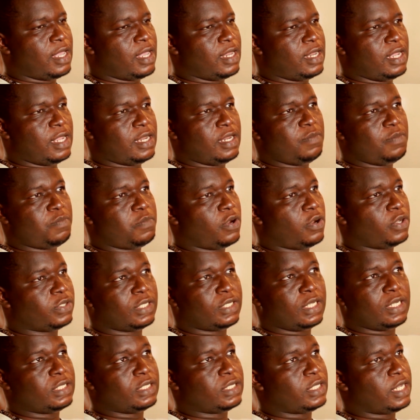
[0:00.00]
And then he
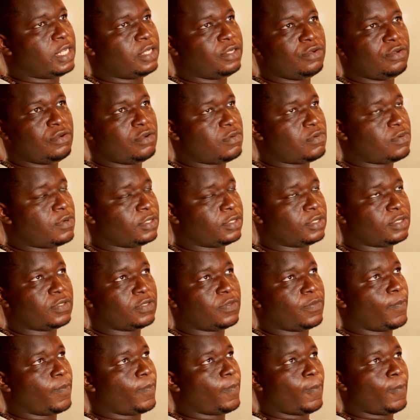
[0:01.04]
paused and he said, you know
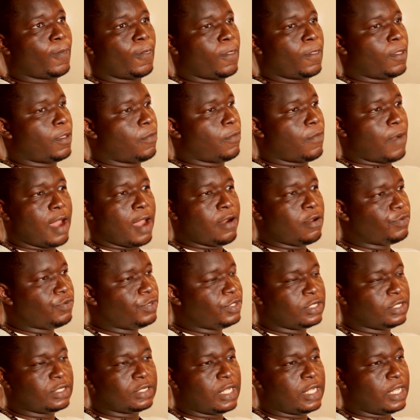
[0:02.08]
what, why don't
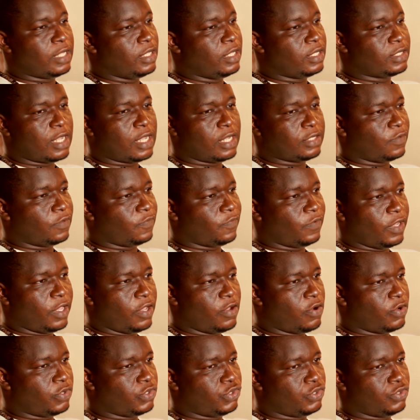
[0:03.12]
we just take this out of
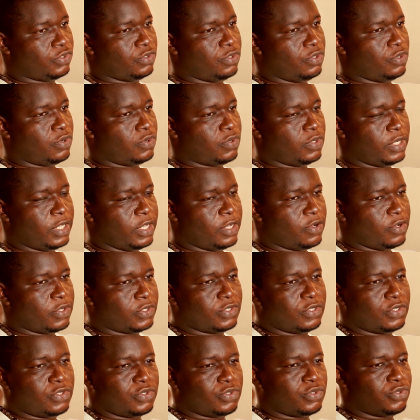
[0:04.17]
Lagos? You know,
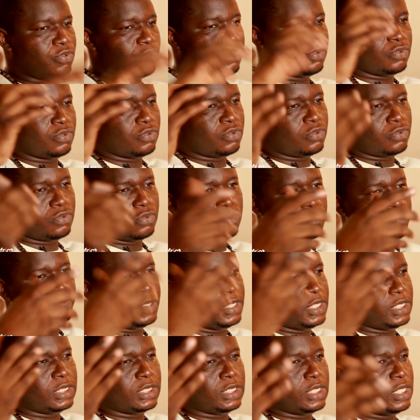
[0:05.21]
Lagos is too
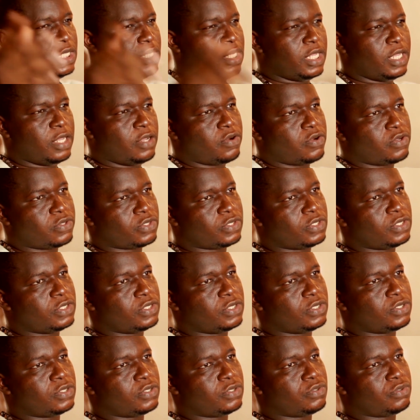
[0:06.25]
busy, Lagos
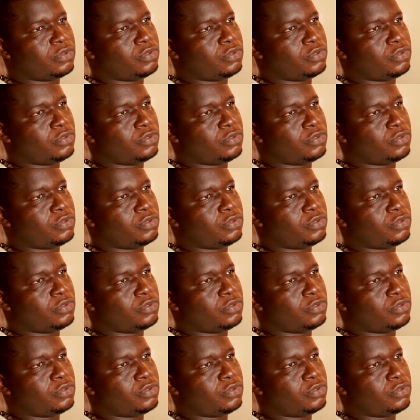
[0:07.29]
is